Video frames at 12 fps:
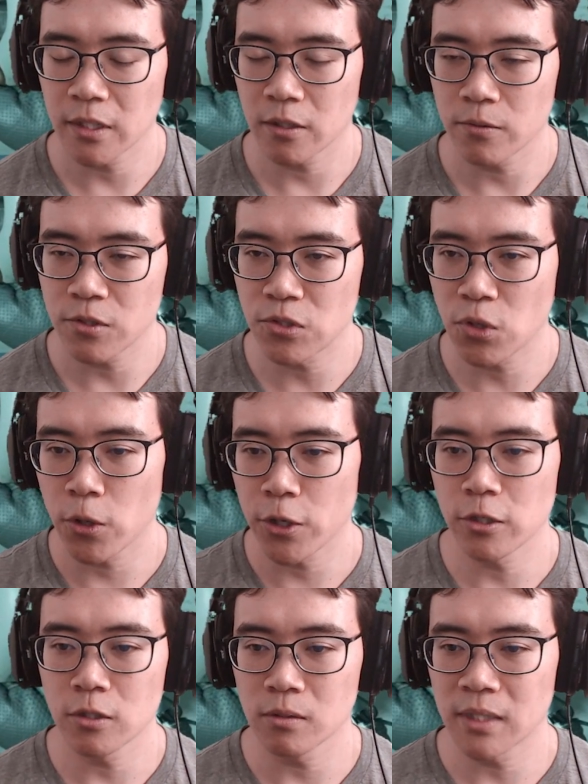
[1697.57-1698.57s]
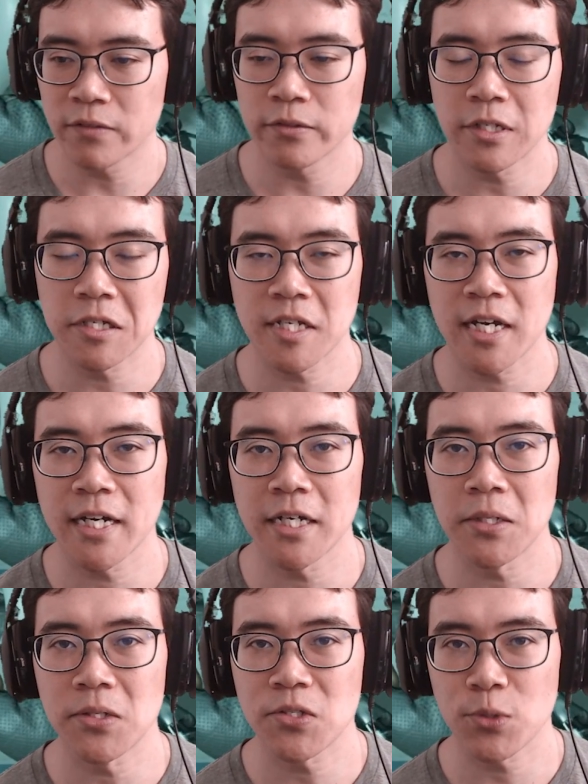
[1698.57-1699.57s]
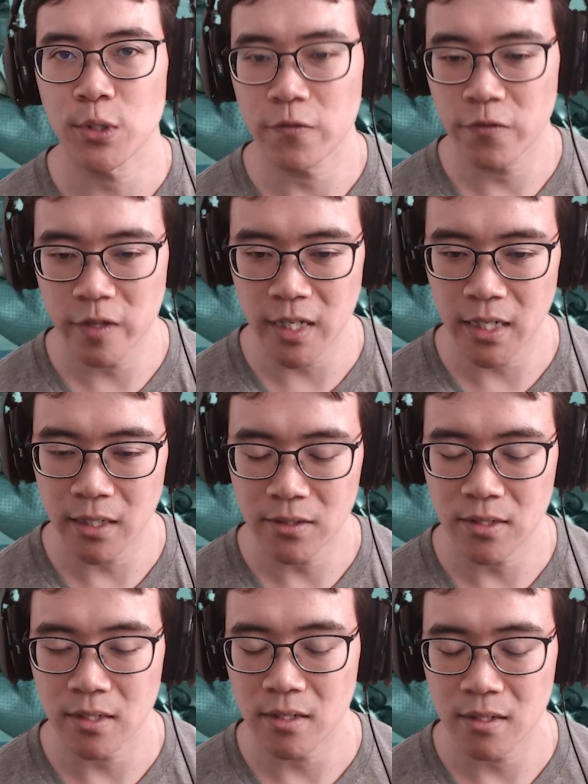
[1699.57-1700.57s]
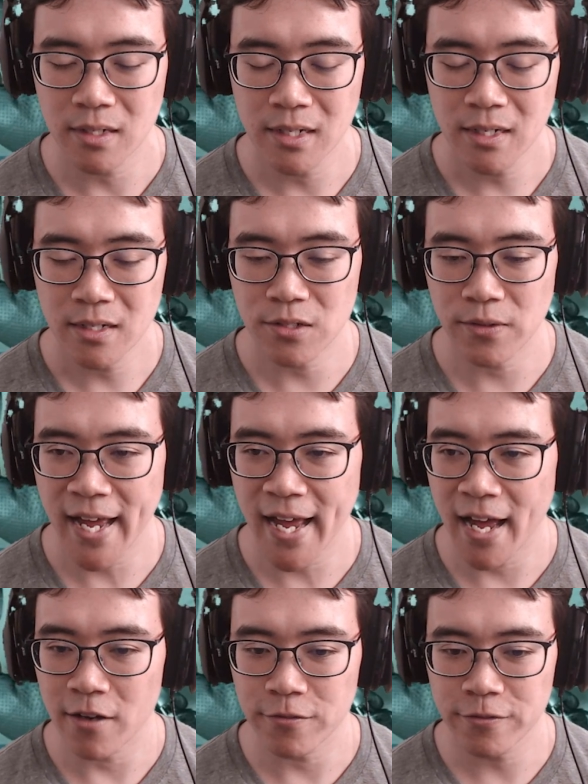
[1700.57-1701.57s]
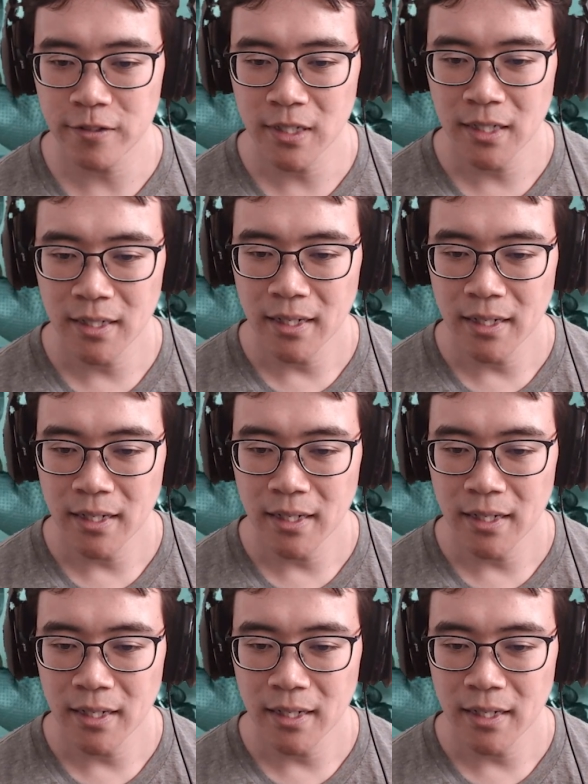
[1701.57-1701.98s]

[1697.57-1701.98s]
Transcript: tutorial level design sort of thing to have.